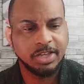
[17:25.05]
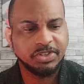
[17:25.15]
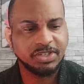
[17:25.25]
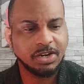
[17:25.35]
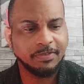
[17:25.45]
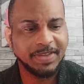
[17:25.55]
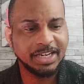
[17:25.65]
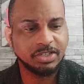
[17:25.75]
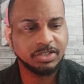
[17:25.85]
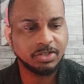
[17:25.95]
This
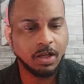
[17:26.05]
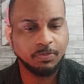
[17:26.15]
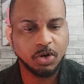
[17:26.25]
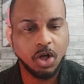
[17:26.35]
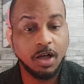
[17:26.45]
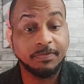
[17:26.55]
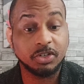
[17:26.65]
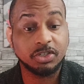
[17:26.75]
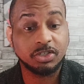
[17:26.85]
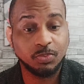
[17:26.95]
innovation software
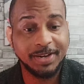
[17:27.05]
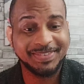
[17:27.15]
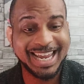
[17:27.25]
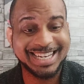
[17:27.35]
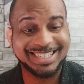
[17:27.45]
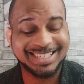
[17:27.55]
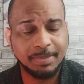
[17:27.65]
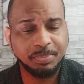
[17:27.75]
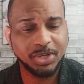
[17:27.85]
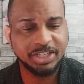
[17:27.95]
offers swift and
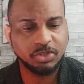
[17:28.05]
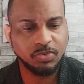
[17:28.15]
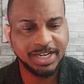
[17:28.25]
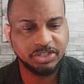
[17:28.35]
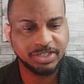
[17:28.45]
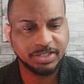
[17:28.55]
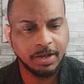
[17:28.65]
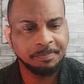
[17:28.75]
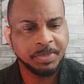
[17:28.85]
simple integrations